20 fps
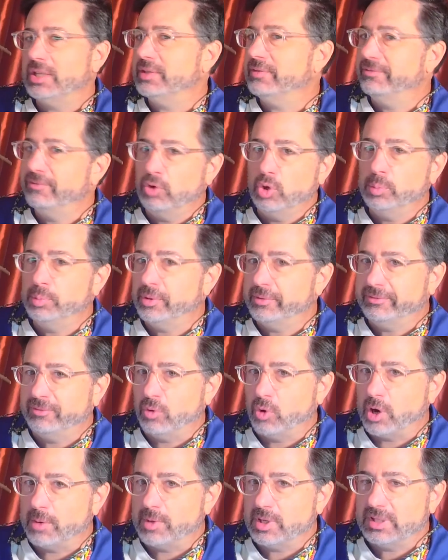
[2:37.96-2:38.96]
full
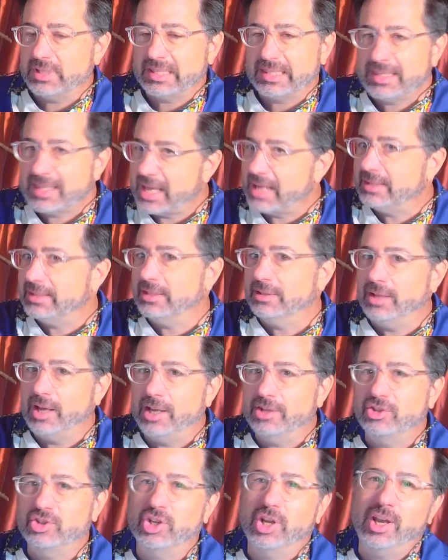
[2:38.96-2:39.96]
performance. Thanks a lot,
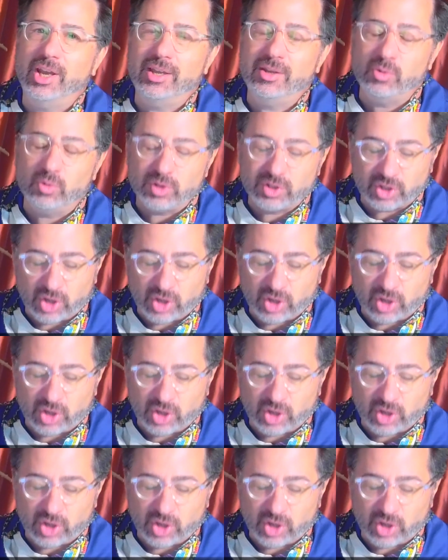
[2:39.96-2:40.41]
Jay. It was